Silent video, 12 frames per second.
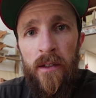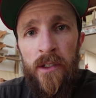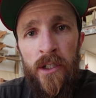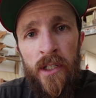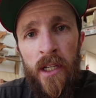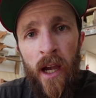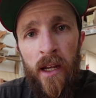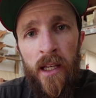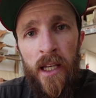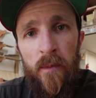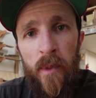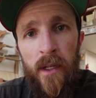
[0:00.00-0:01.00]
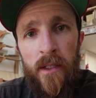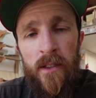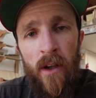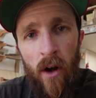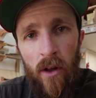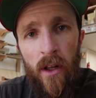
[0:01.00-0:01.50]
just to kind of keep
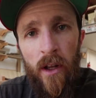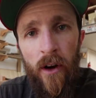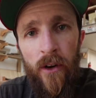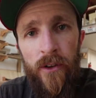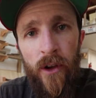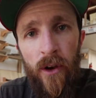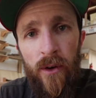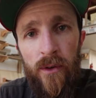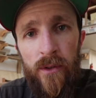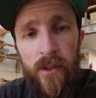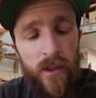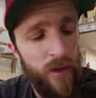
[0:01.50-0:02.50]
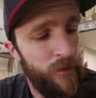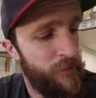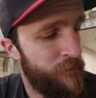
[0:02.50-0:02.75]
us all on our toes